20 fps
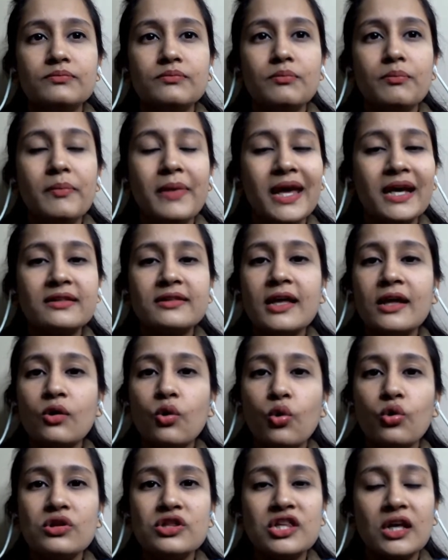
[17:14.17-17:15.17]
make their
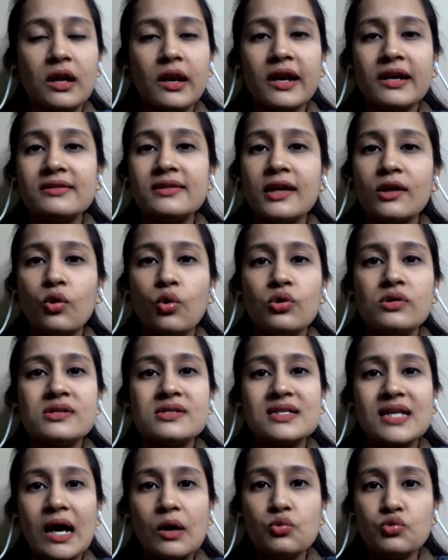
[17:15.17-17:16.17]
own, generate their own
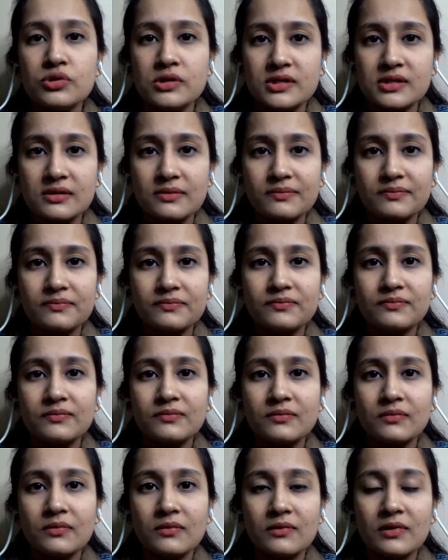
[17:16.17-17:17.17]
sounds,
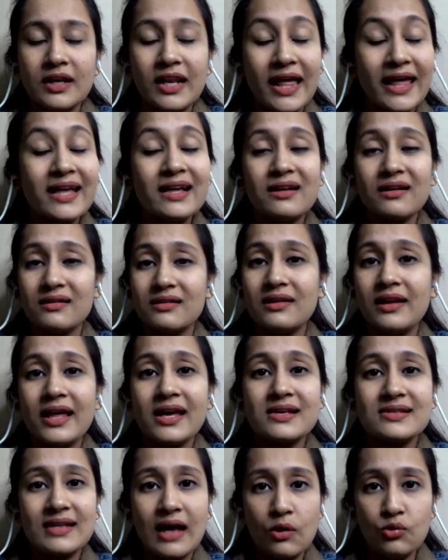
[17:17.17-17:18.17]
like
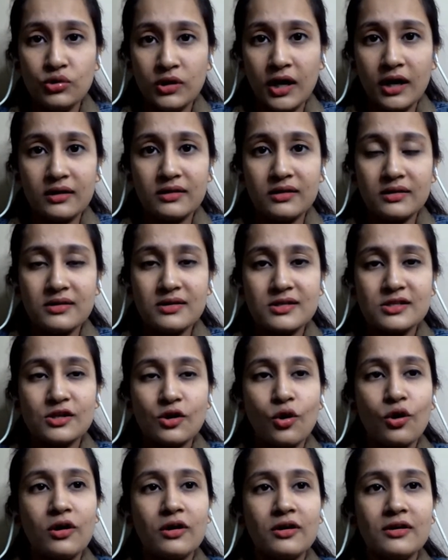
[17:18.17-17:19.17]
sound artists.
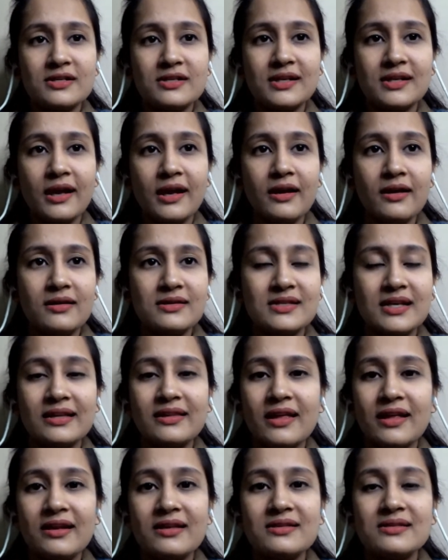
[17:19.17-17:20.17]
Or say
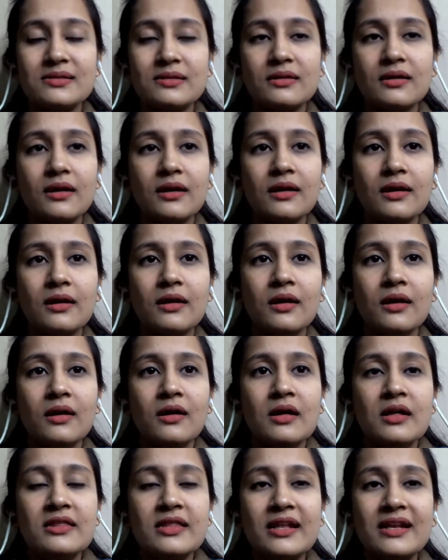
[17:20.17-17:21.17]

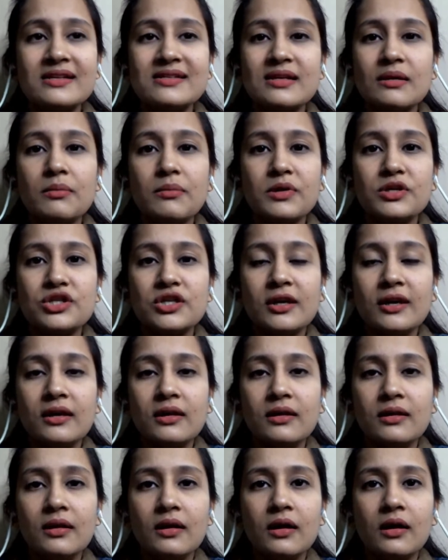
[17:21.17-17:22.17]
there is some
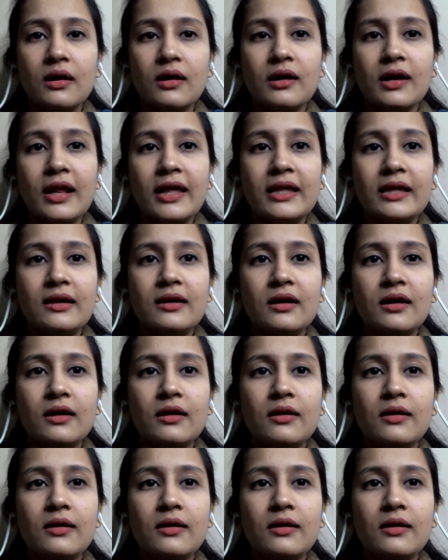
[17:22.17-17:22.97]
machine like